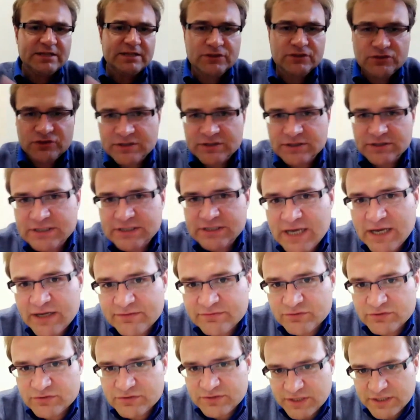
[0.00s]
an intelligent
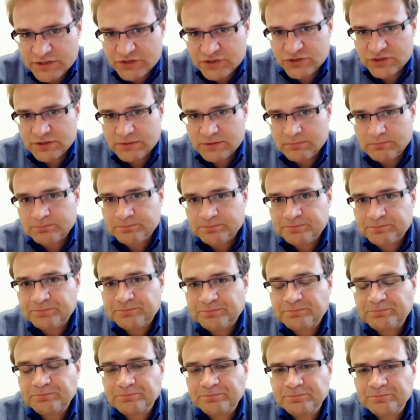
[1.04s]
conversation
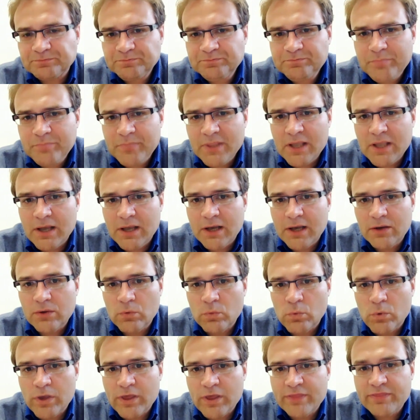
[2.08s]

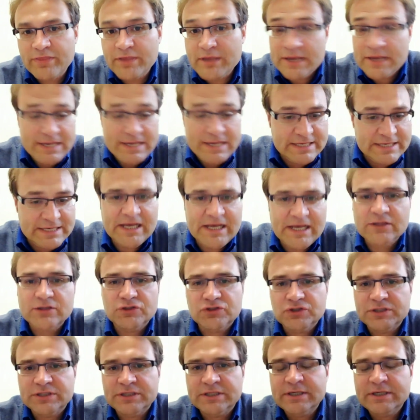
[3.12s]
with
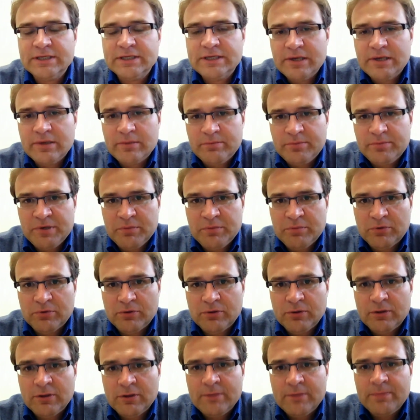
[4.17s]
intelligent
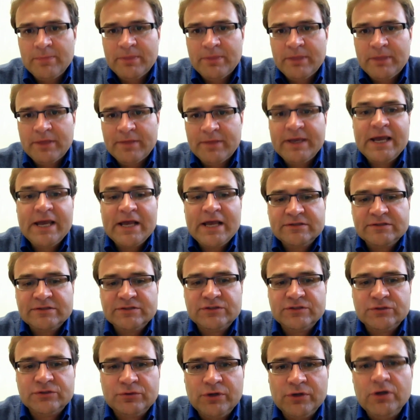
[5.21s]
people, that they
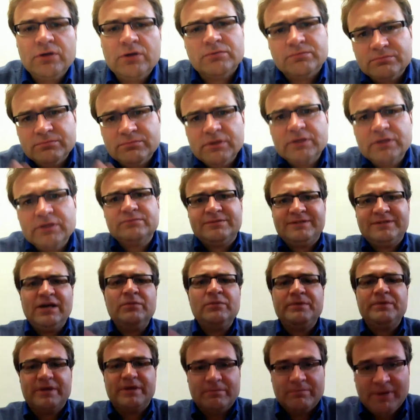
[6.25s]
asked you,
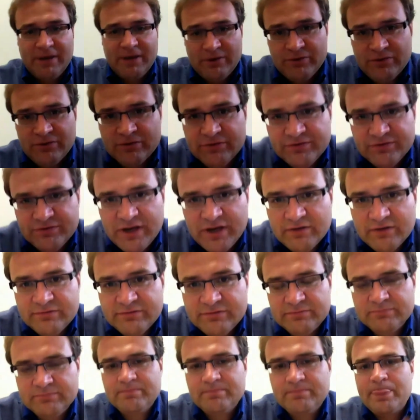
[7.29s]
well, tell me about
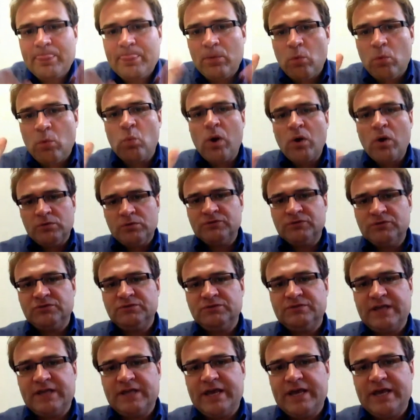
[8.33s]
yourself. What
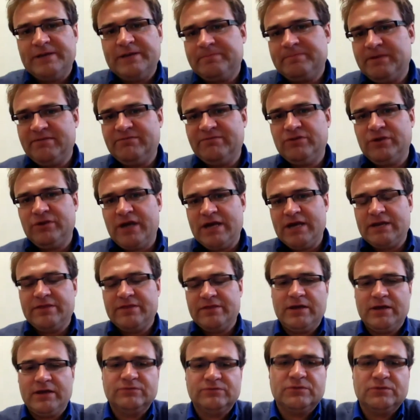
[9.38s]
would you say if you
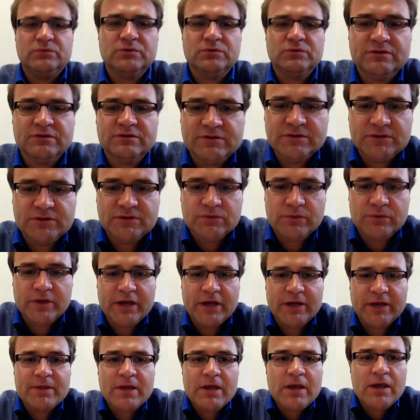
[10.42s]
had 1,000 words to
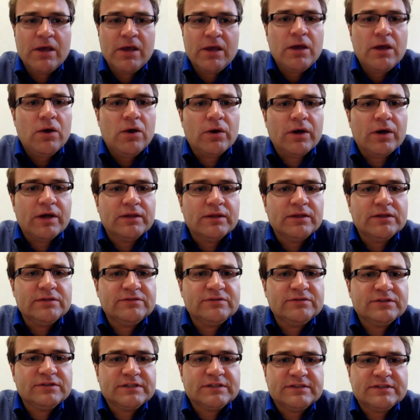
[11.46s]
do that? Okay,
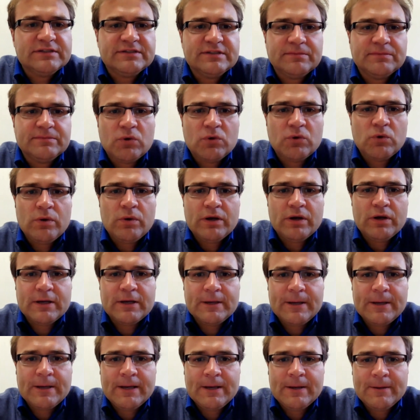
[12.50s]
let's look at some
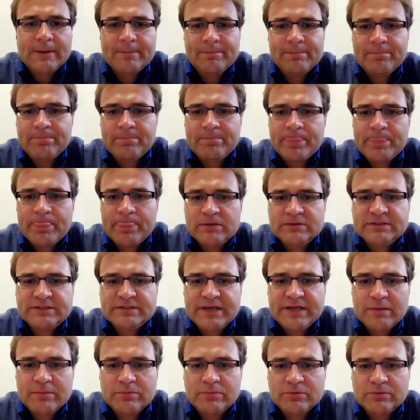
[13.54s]
quick
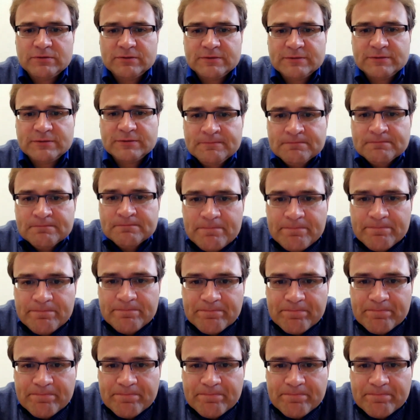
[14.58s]
samples.